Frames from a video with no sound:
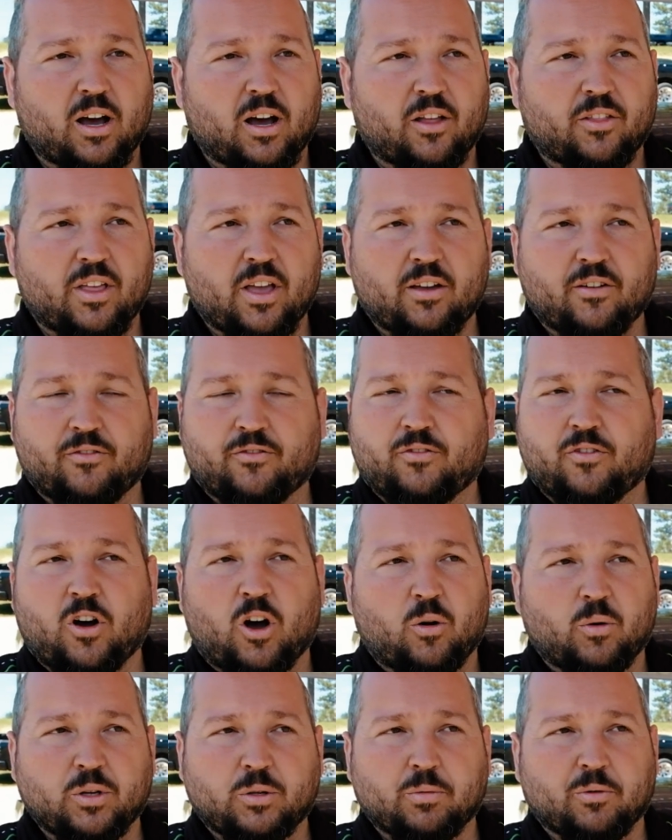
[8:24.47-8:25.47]
They've
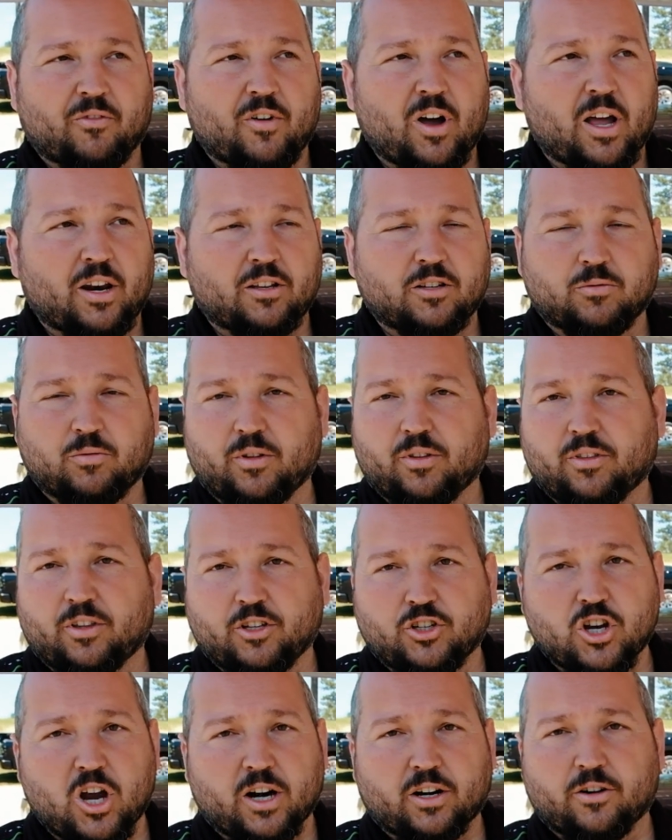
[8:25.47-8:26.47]
always provided us with
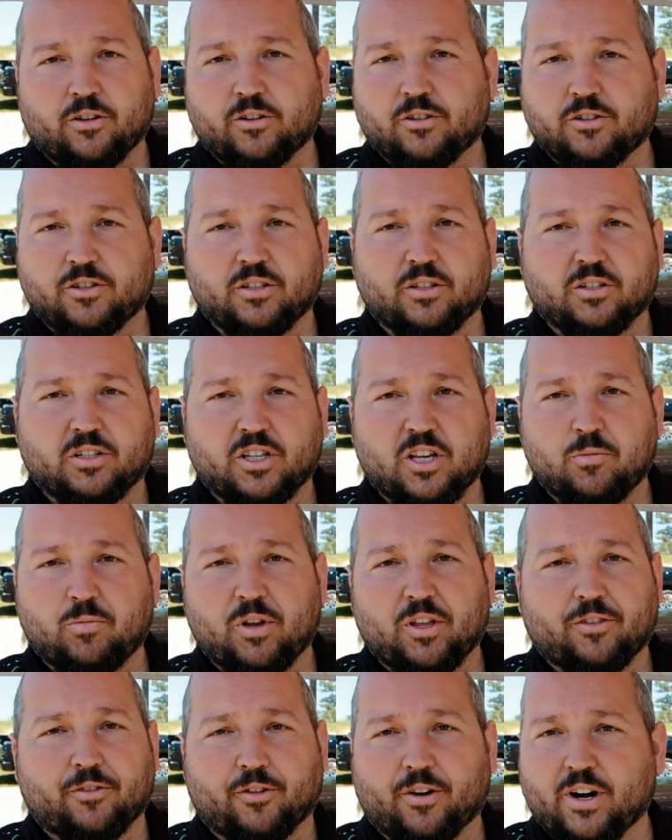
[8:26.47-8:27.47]
injectors and
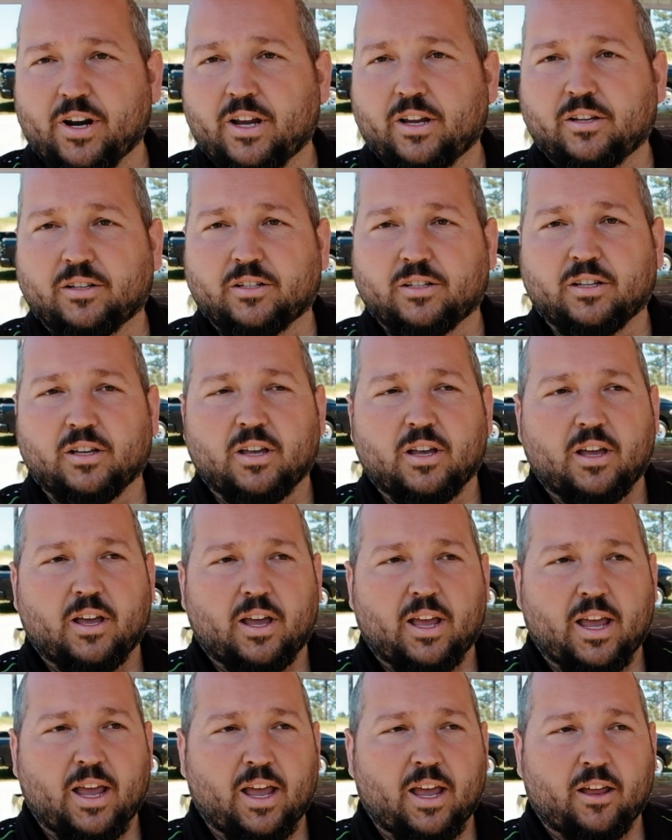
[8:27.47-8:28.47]
CP3s,
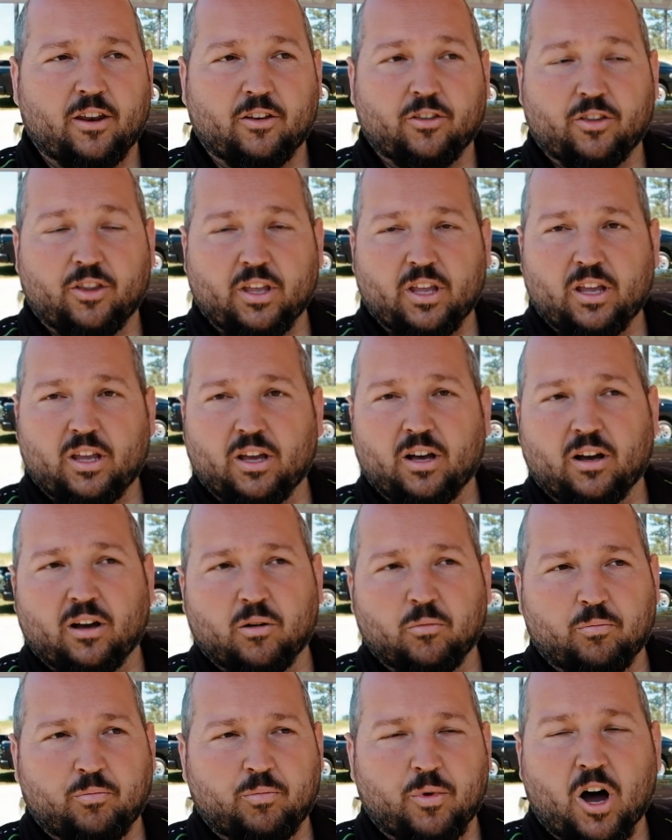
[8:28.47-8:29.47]
and
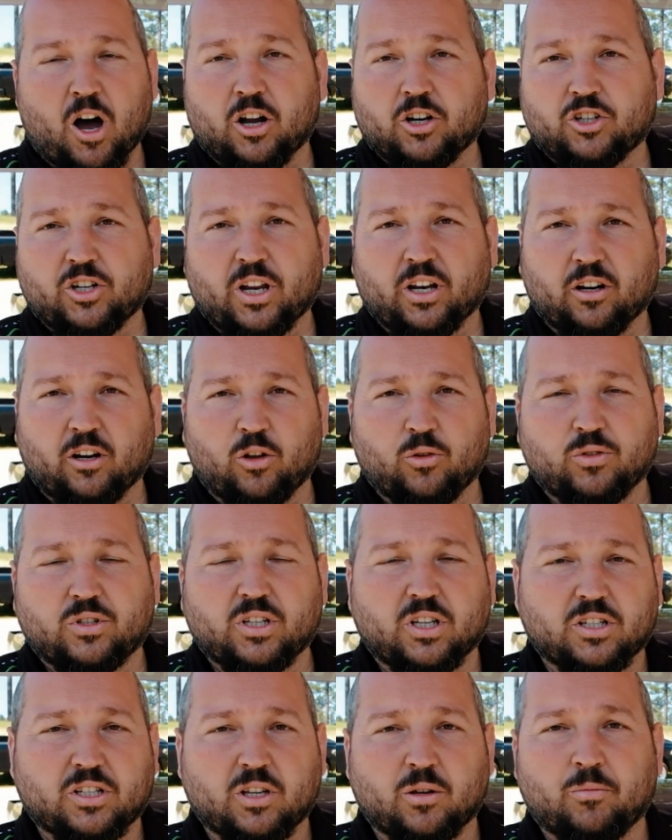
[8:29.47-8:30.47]
the Bosch standalone
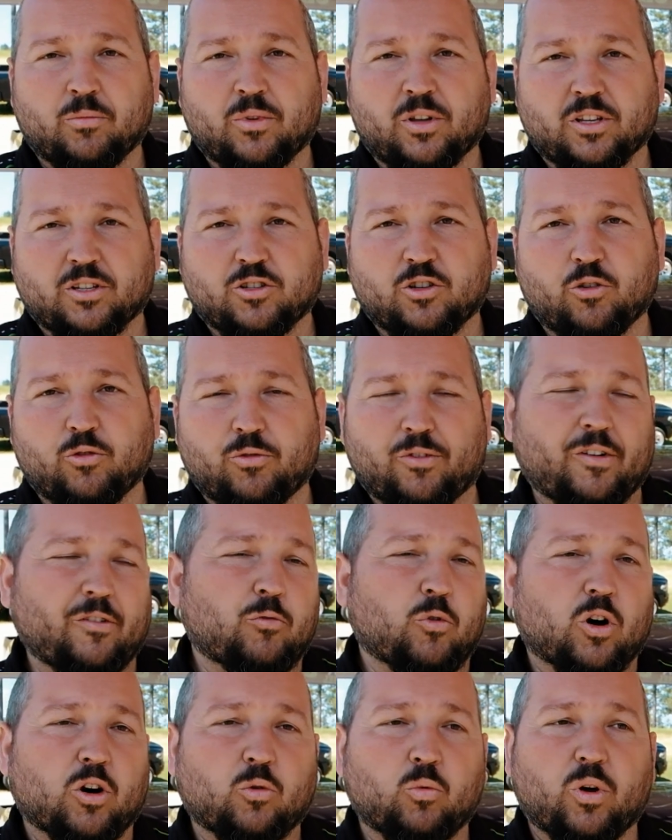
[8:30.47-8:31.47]
system is who we've
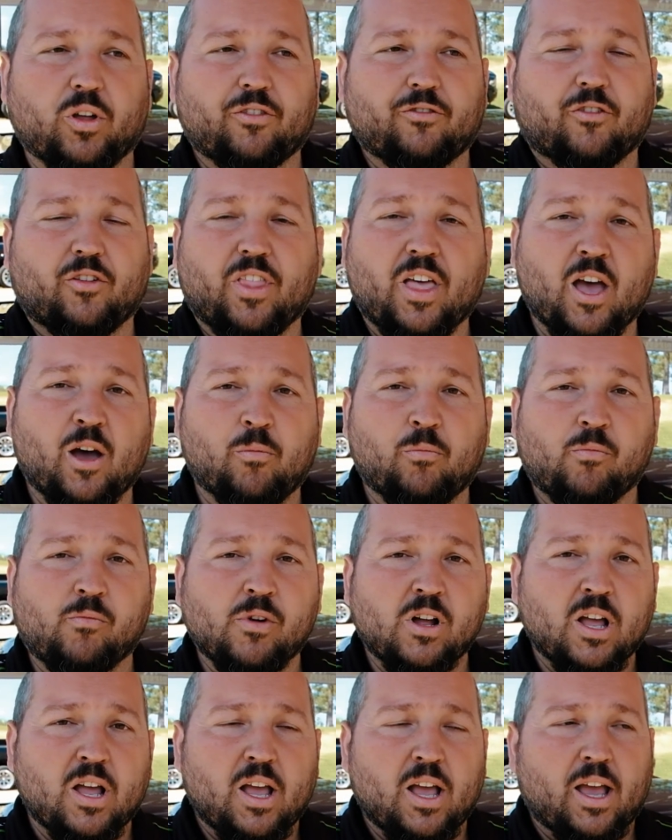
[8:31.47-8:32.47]
worked with for them.
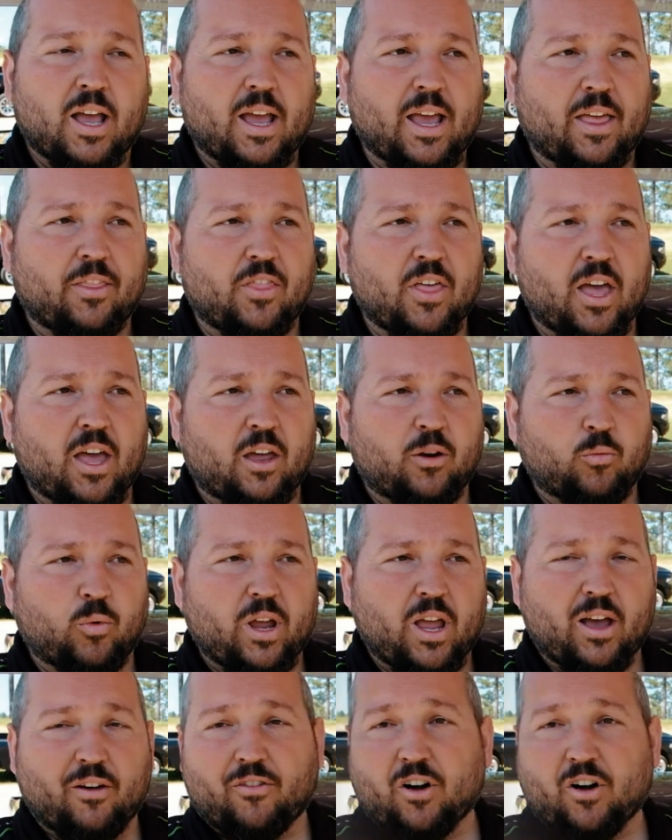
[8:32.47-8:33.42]
And then we have